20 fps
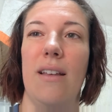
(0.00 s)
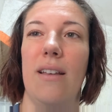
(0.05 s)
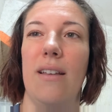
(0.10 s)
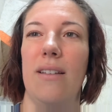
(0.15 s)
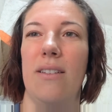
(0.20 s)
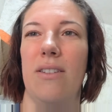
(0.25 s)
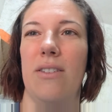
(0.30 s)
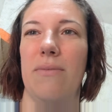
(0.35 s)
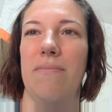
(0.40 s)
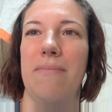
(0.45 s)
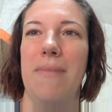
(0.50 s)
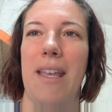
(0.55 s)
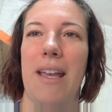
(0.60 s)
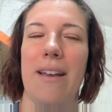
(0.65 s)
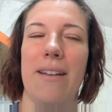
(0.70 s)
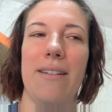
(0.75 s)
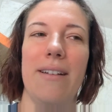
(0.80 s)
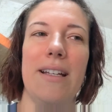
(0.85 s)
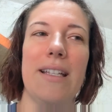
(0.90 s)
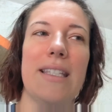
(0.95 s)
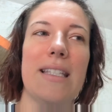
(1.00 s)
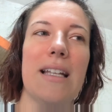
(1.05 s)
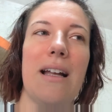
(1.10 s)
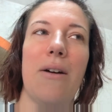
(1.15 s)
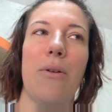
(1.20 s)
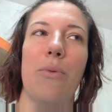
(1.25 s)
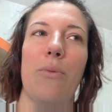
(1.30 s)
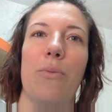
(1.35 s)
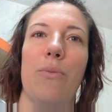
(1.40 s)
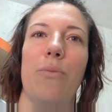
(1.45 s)
it's, yeah, it's
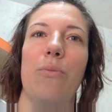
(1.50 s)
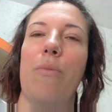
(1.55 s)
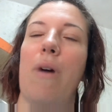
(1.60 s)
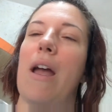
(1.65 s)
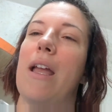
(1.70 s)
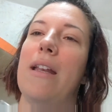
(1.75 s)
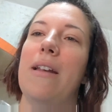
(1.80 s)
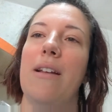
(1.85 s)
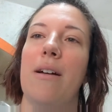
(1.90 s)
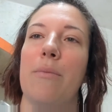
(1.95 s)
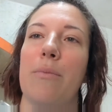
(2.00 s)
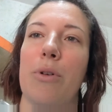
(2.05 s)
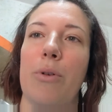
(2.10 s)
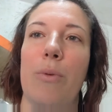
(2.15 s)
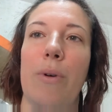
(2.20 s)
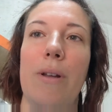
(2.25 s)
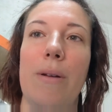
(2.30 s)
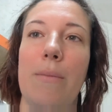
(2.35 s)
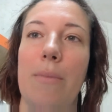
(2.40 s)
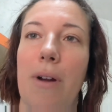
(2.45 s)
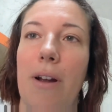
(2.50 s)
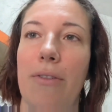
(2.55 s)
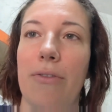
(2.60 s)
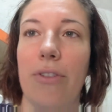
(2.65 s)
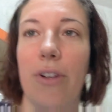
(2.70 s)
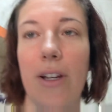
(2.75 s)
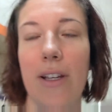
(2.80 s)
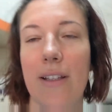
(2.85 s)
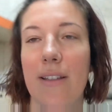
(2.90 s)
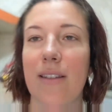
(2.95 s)
not my number one
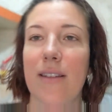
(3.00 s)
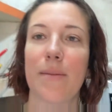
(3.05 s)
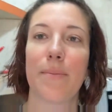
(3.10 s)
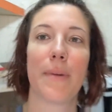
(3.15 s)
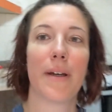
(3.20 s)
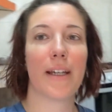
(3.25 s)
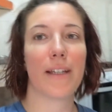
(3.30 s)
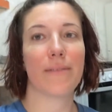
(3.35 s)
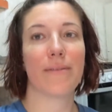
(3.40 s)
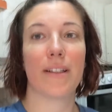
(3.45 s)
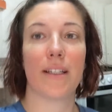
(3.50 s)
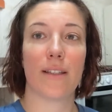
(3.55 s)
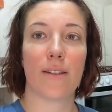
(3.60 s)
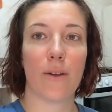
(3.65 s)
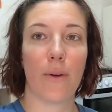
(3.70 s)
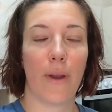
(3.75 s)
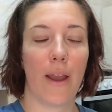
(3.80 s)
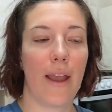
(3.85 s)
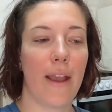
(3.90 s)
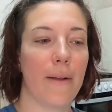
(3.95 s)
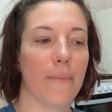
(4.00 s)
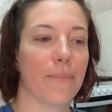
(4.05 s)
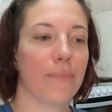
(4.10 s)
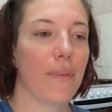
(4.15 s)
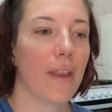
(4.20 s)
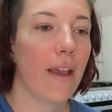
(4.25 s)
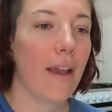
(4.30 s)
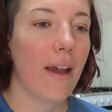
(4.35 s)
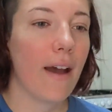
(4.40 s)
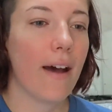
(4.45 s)
preference, but it's okay.
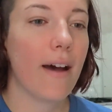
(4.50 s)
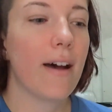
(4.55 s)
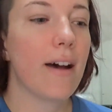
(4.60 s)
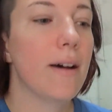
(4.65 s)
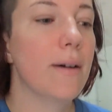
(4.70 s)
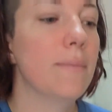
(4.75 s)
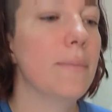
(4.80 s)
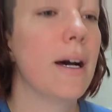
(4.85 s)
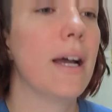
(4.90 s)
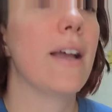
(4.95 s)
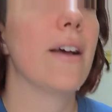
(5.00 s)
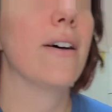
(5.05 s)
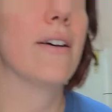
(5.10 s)
Um, I